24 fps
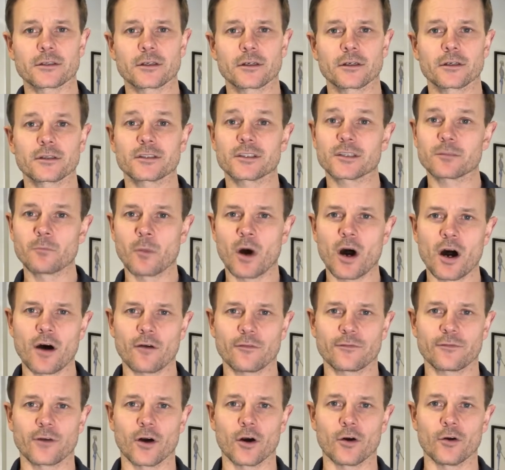
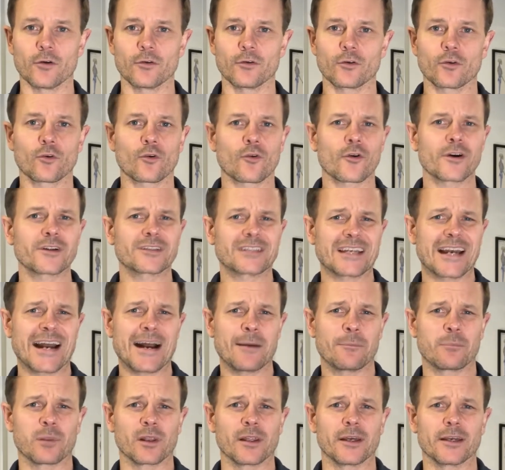smartphone or a
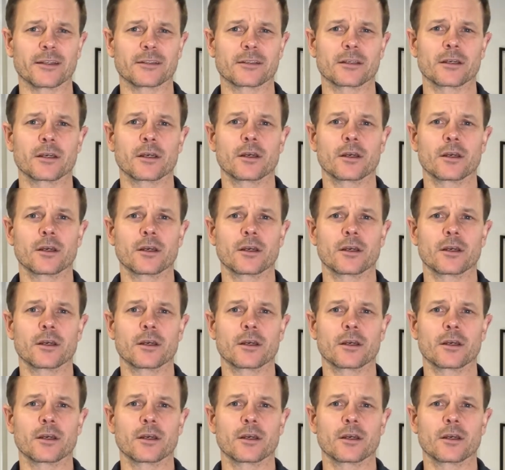tablet